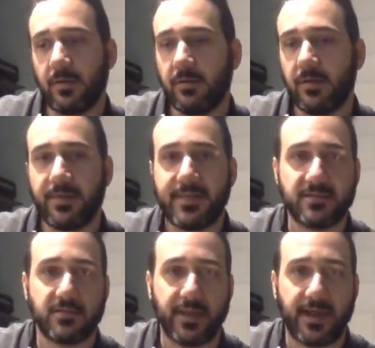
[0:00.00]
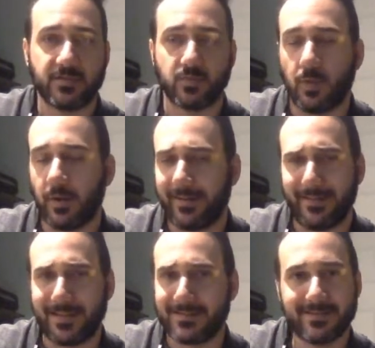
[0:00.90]
Now again, that's the last one, and
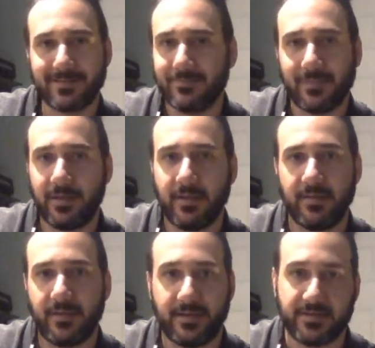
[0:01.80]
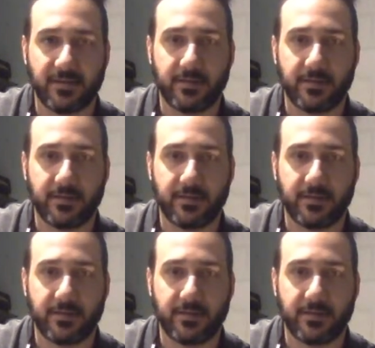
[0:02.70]
that's it.